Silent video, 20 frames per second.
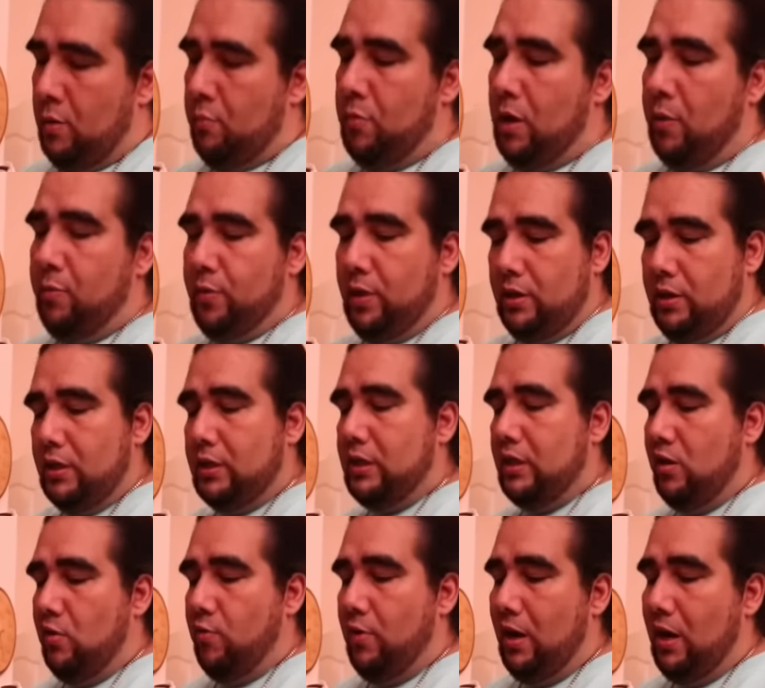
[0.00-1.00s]
My brother's
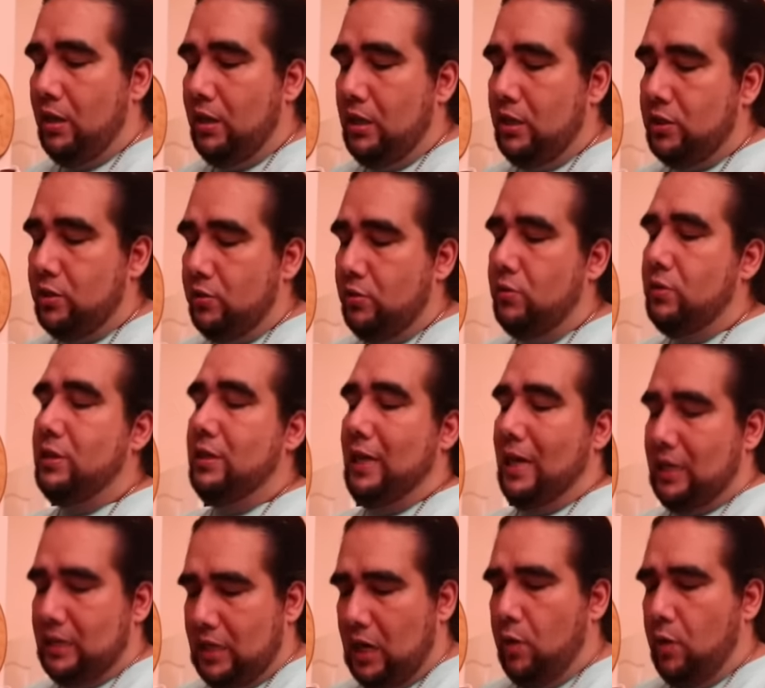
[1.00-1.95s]
still wearing these shoes. Yes,